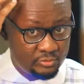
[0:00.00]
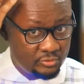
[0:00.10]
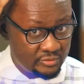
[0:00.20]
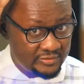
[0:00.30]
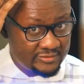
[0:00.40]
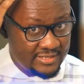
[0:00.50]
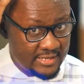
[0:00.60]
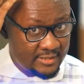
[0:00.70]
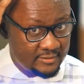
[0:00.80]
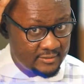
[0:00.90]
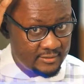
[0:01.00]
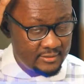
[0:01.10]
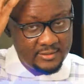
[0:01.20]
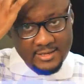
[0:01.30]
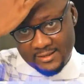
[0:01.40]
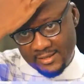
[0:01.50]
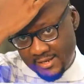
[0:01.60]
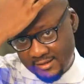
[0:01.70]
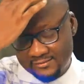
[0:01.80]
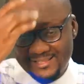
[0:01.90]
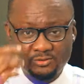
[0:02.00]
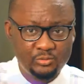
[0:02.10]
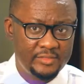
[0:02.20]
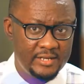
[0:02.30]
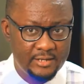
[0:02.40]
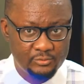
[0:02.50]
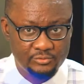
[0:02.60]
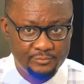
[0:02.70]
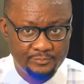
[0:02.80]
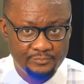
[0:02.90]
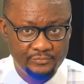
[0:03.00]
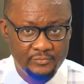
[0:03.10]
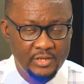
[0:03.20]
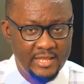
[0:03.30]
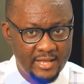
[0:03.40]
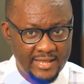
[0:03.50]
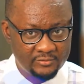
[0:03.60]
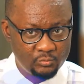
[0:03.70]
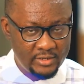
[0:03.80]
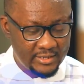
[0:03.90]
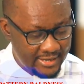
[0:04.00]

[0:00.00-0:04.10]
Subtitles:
You'd notice here and here start to thin out, as well